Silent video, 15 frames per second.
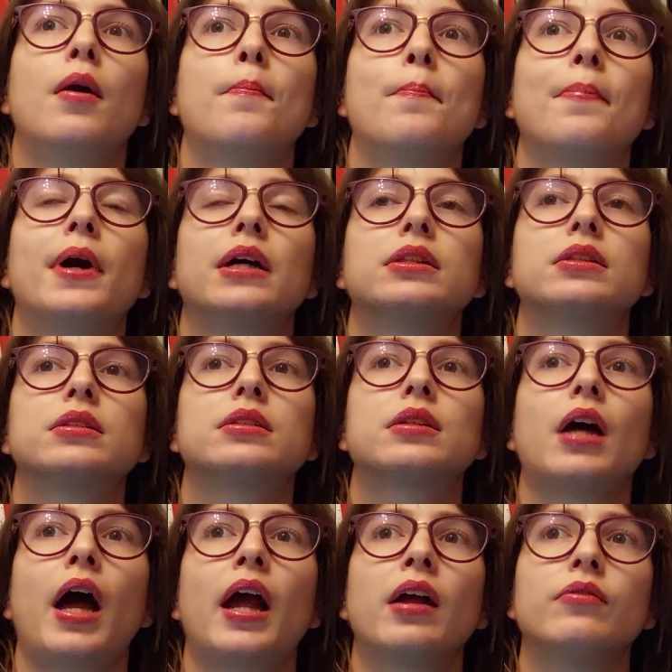But
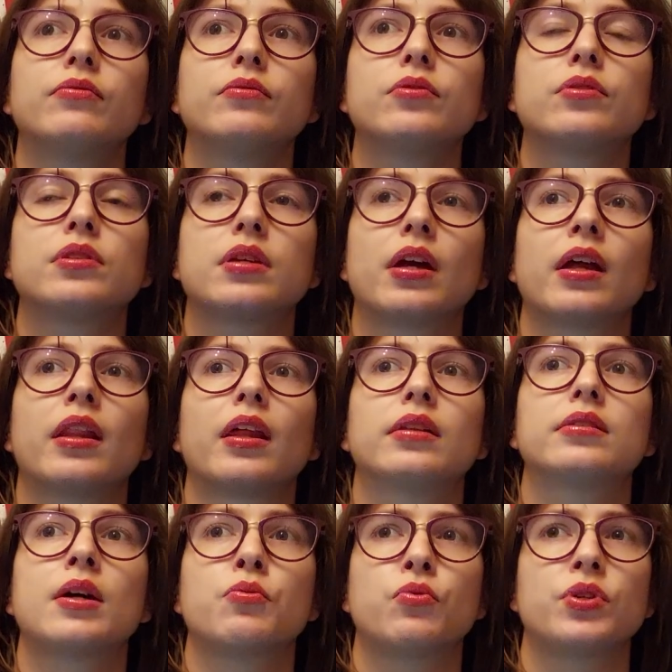I have to say
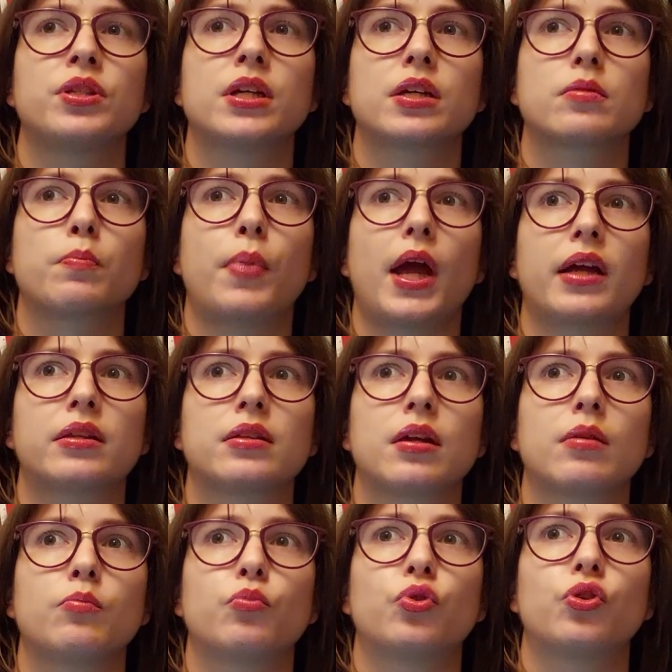that I was
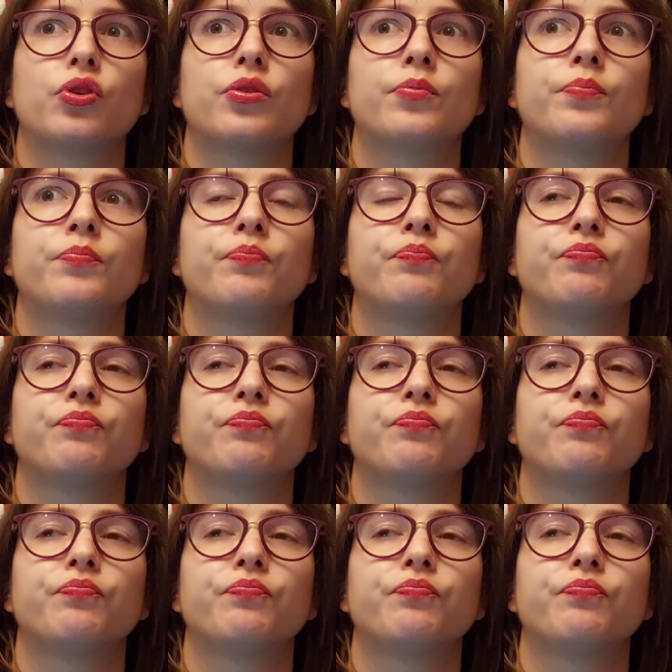expecting more